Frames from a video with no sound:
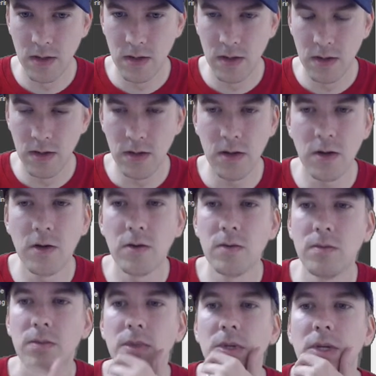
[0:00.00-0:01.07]
No,
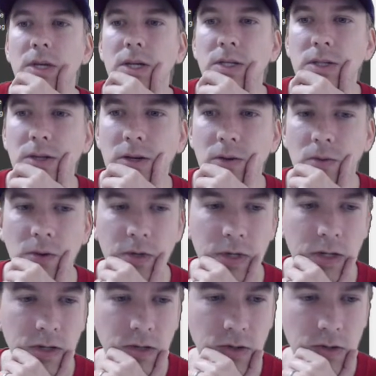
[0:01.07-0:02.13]
that is not
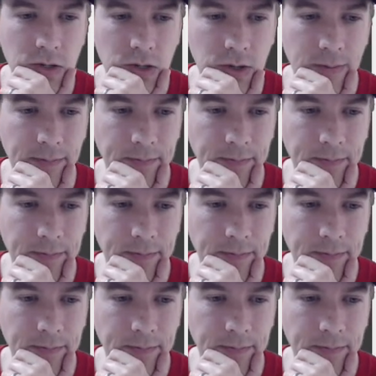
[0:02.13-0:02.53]
working. Okay.